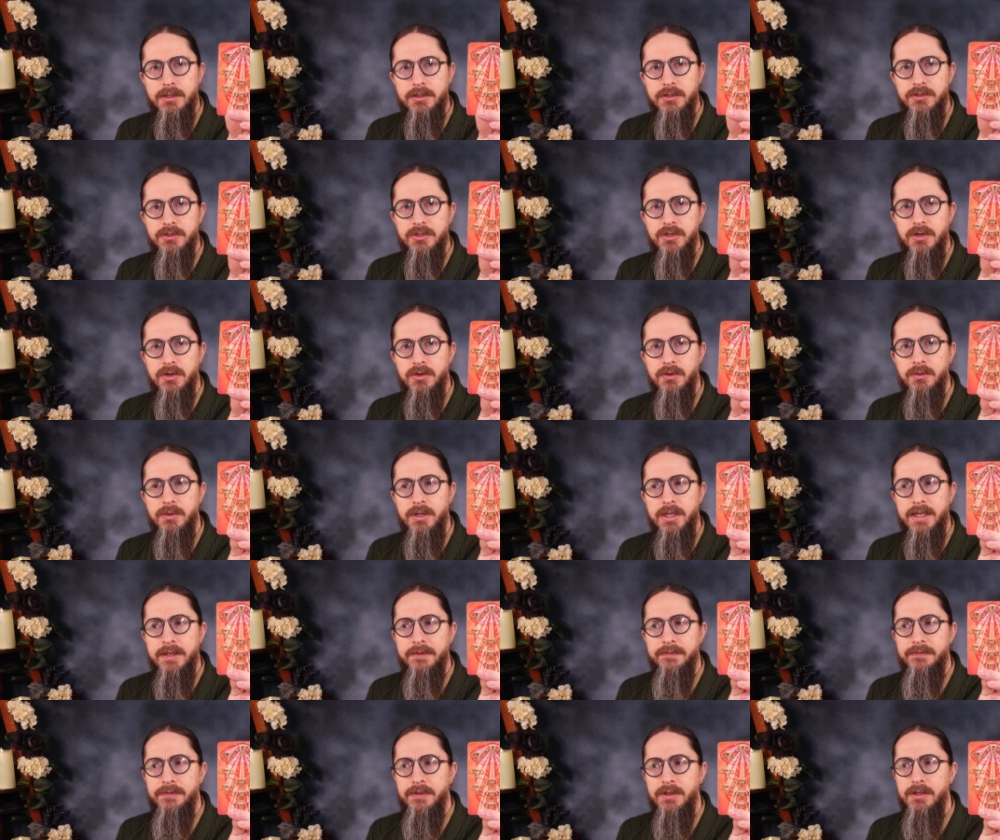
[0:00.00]
So
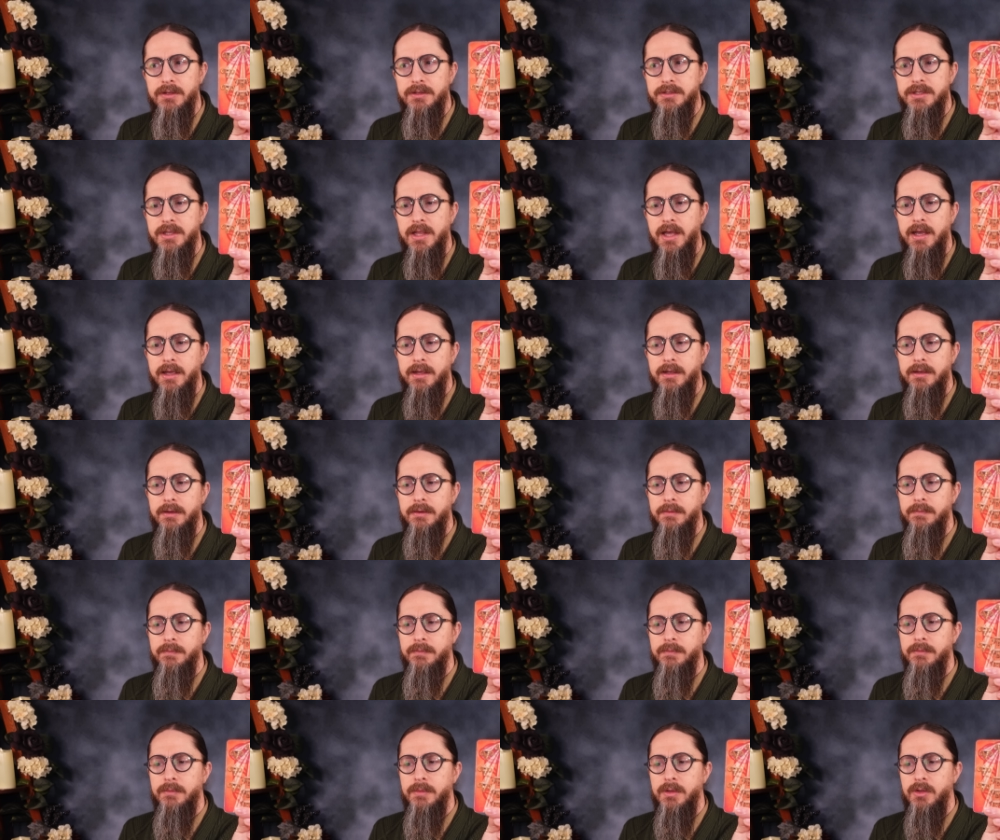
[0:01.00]
it feels like
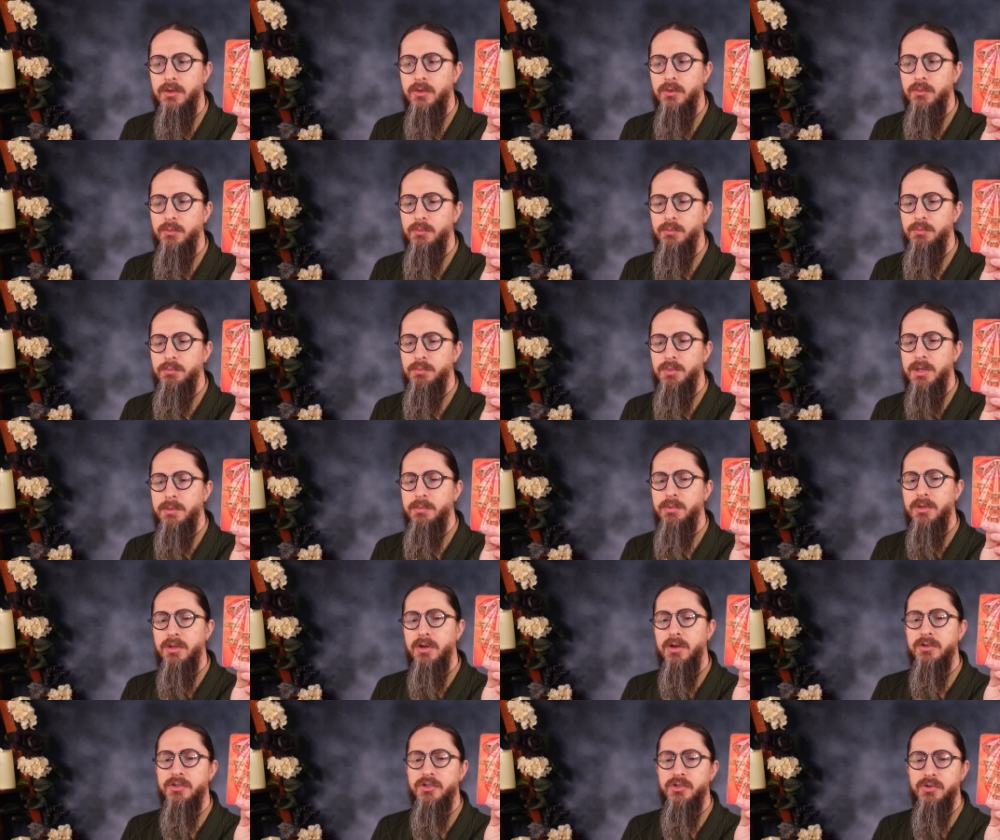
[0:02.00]

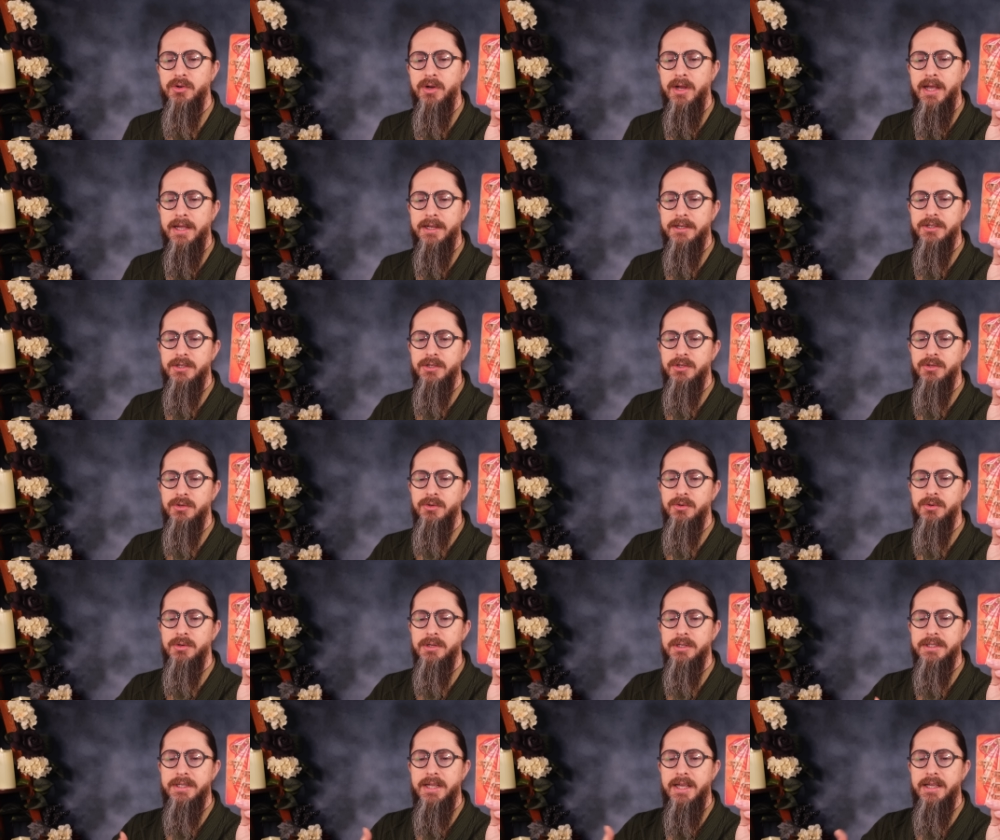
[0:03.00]
people are trying
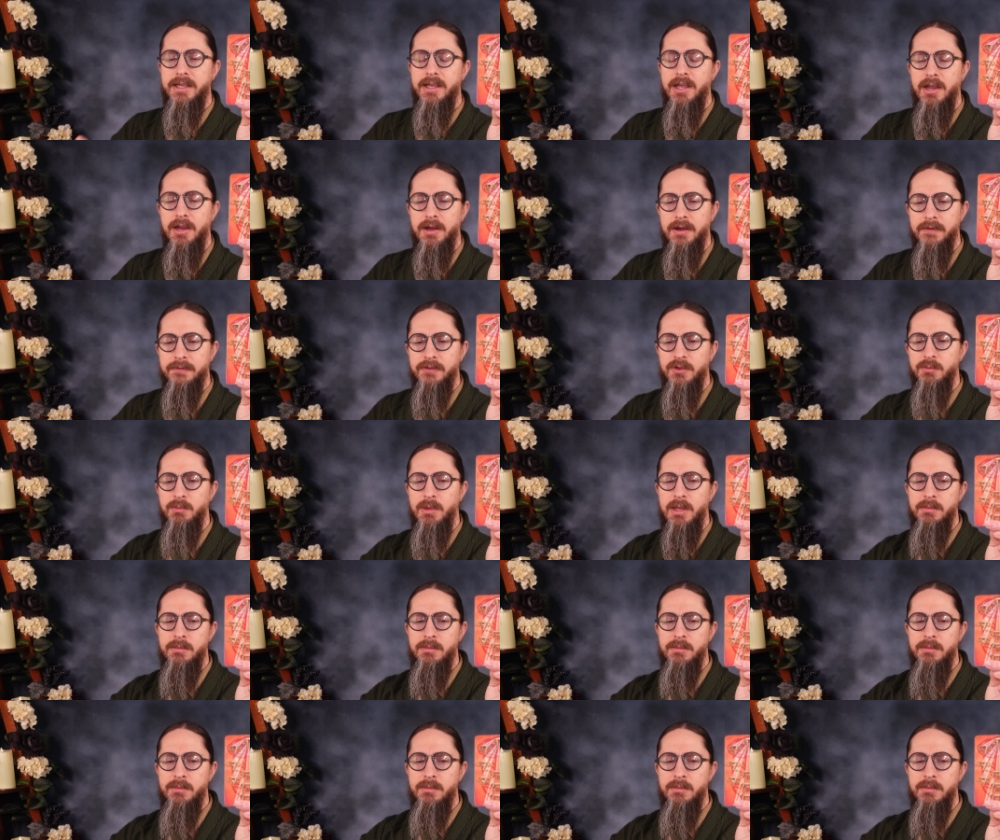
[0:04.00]
to take care of you.